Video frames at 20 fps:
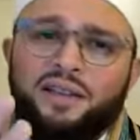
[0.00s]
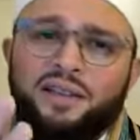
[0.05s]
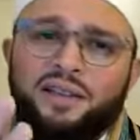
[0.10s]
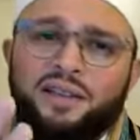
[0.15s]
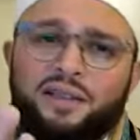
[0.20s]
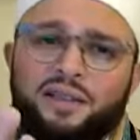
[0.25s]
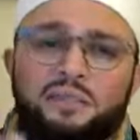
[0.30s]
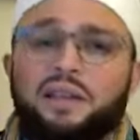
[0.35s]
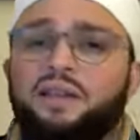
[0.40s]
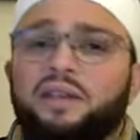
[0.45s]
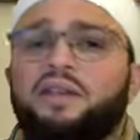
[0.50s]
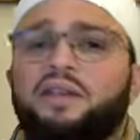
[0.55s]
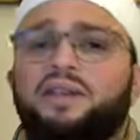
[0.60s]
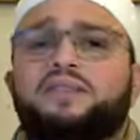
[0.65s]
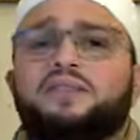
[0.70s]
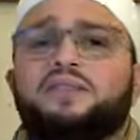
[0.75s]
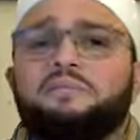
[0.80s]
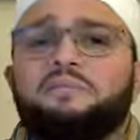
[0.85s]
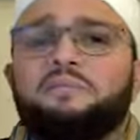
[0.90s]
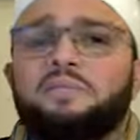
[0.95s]
The
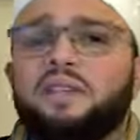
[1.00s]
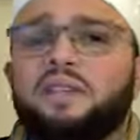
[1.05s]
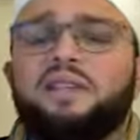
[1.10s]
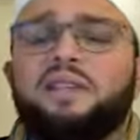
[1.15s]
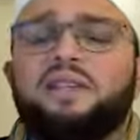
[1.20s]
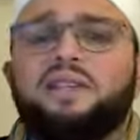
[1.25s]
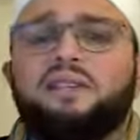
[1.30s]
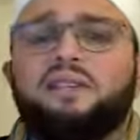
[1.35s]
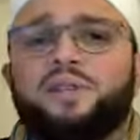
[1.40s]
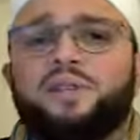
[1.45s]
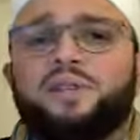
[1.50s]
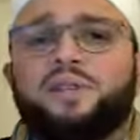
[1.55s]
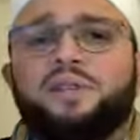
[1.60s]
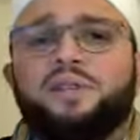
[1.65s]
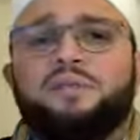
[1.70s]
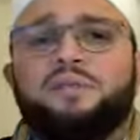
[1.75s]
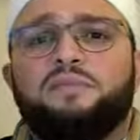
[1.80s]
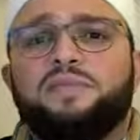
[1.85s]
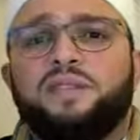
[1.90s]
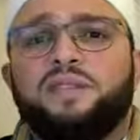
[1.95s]
millions and millions of
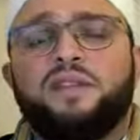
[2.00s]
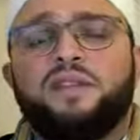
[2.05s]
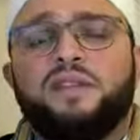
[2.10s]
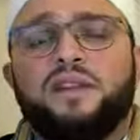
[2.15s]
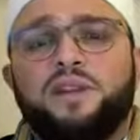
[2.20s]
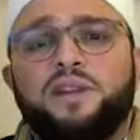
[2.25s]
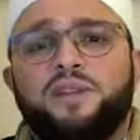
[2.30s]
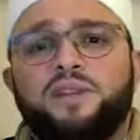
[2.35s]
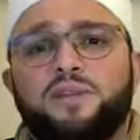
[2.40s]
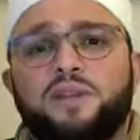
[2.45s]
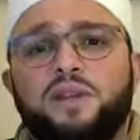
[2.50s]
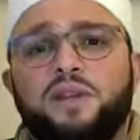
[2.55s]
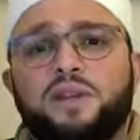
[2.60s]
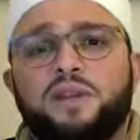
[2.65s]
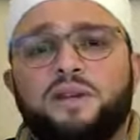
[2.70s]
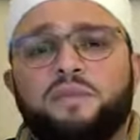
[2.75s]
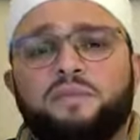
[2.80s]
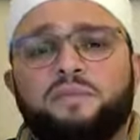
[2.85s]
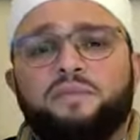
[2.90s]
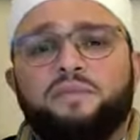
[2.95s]
Muslims in this country,
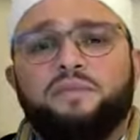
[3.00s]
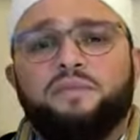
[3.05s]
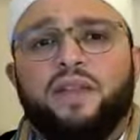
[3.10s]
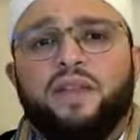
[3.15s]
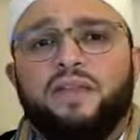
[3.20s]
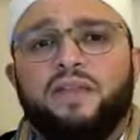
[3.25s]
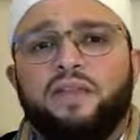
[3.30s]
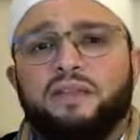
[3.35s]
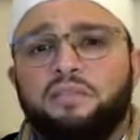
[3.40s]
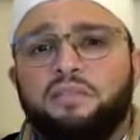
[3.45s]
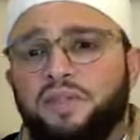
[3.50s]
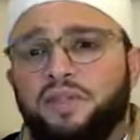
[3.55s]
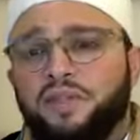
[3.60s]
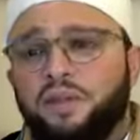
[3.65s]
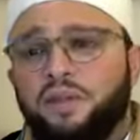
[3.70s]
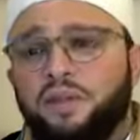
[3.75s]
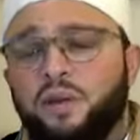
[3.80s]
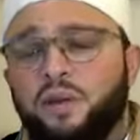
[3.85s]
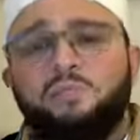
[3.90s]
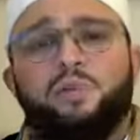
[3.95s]
and the
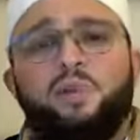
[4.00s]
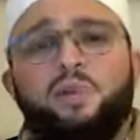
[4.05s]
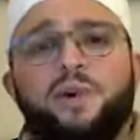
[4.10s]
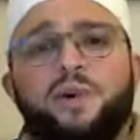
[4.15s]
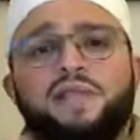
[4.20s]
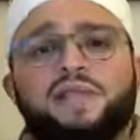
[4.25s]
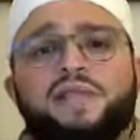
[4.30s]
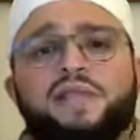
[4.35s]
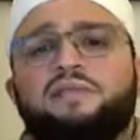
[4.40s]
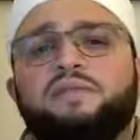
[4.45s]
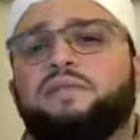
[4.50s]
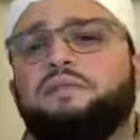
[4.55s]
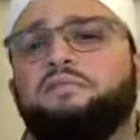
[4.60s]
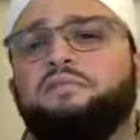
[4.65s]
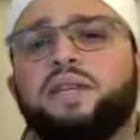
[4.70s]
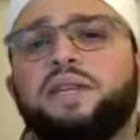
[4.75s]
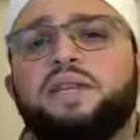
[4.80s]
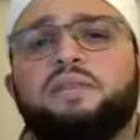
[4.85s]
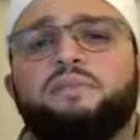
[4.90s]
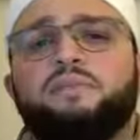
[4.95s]
1.7
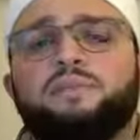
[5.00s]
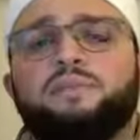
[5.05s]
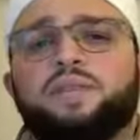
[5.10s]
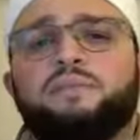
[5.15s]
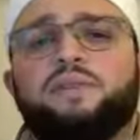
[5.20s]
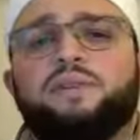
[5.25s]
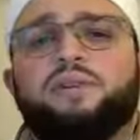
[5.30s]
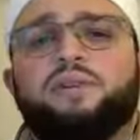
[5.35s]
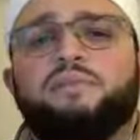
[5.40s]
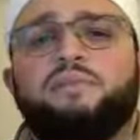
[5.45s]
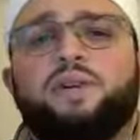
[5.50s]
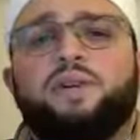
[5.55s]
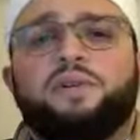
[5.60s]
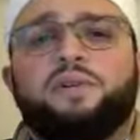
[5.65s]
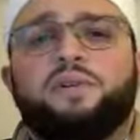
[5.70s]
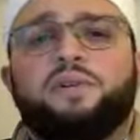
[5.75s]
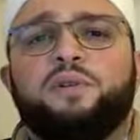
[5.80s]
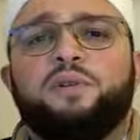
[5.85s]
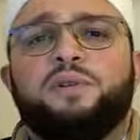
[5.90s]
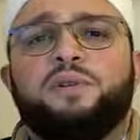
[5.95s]
billion Muslims across
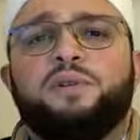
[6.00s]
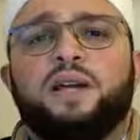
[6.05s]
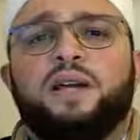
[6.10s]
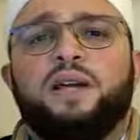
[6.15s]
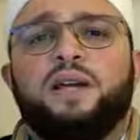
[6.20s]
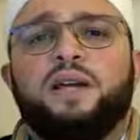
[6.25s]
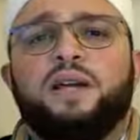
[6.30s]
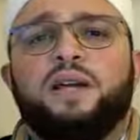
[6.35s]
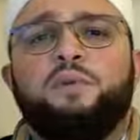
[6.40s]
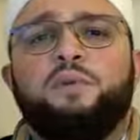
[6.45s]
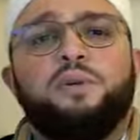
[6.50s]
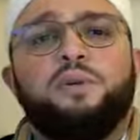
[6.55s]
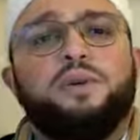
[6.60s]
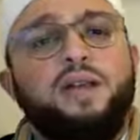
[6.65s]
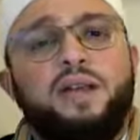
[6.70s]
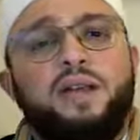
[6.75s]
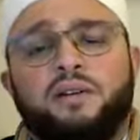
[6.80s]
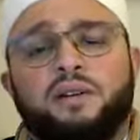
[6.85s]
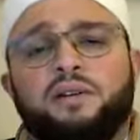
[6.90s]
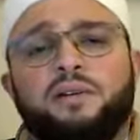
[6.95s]
the world, Ya Allah, we're
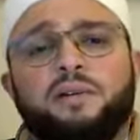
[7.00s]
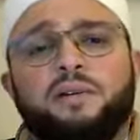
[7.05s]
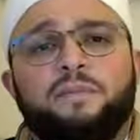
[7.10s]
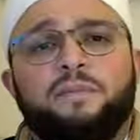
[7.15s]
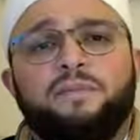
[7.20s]
here.